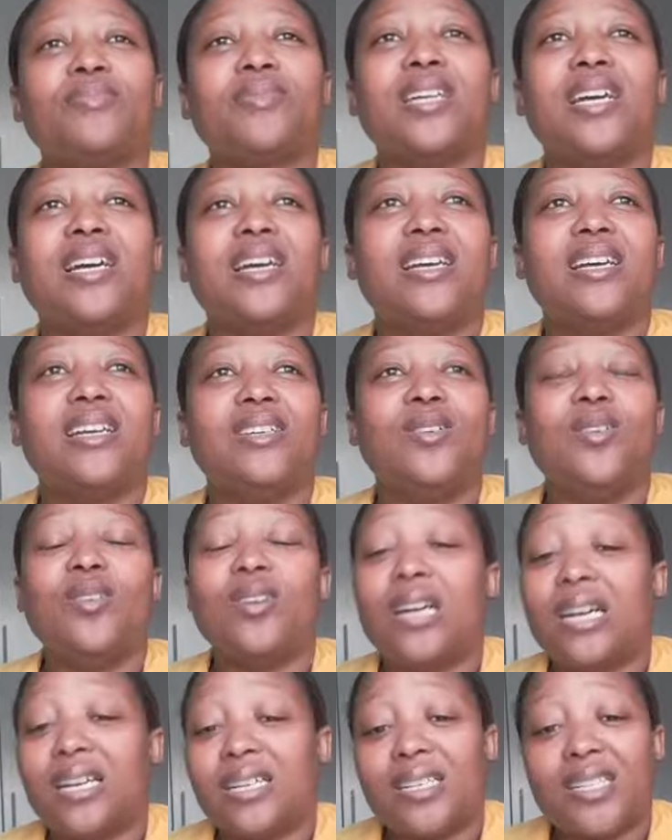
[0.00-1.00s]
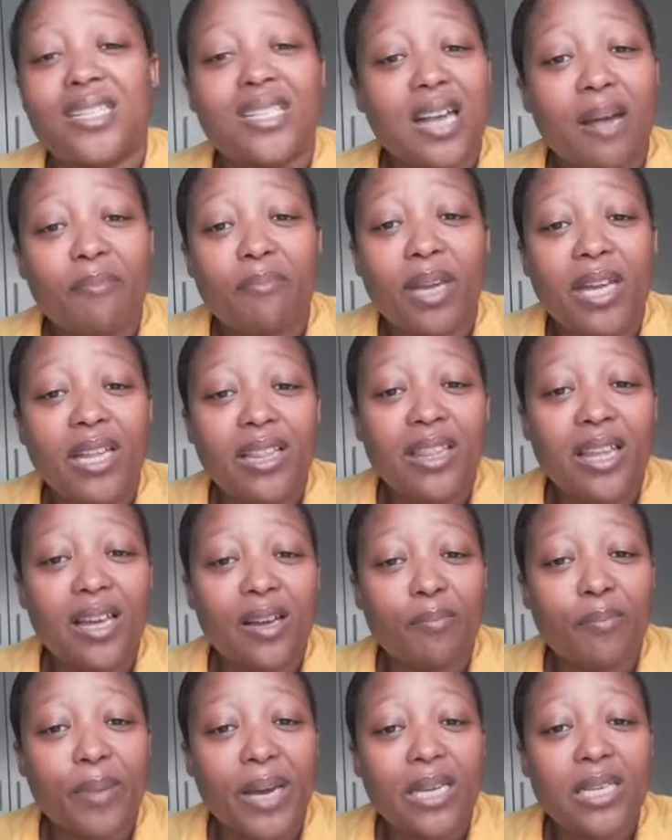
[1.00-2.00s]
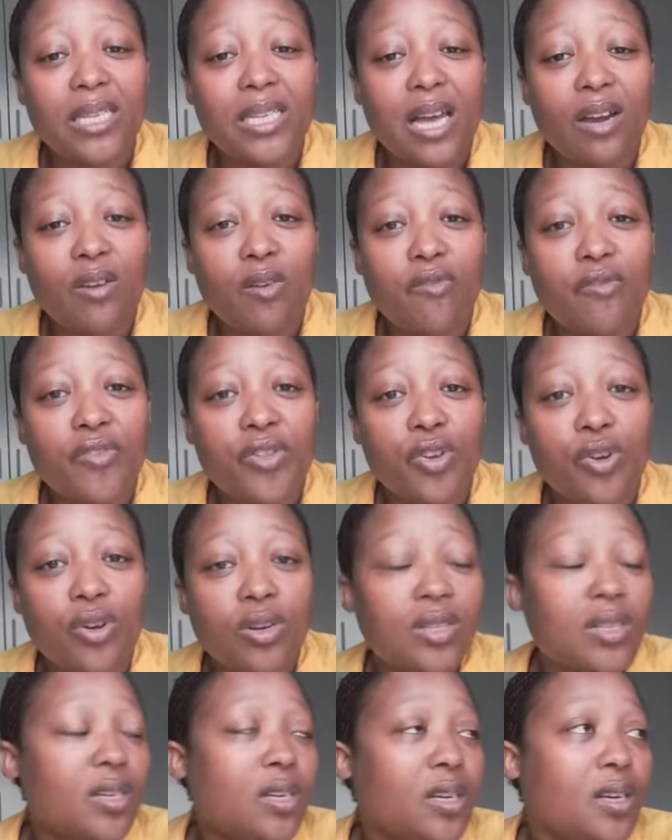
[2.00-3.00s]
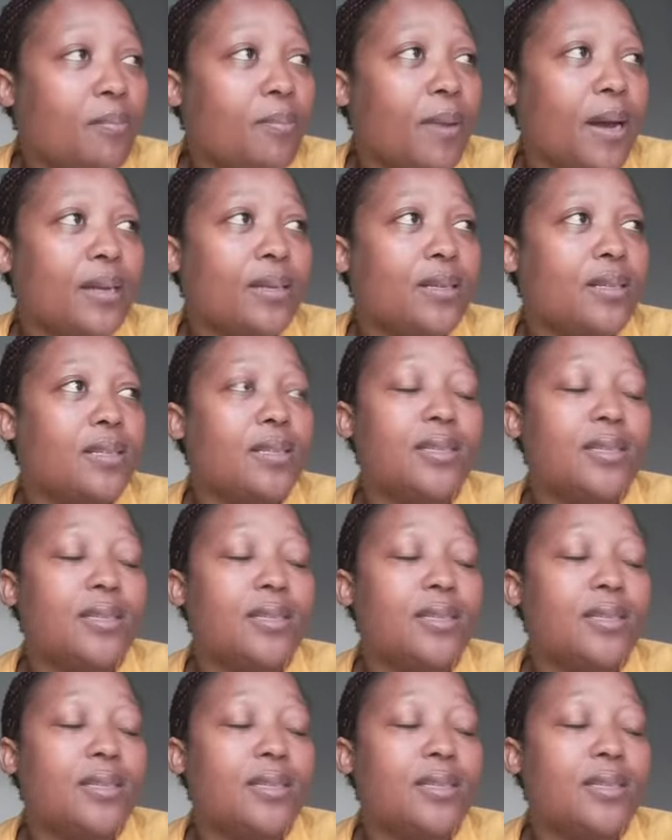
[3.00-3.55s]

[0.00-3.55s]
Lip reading: Yo, guys, I'm in the bad side of 30, but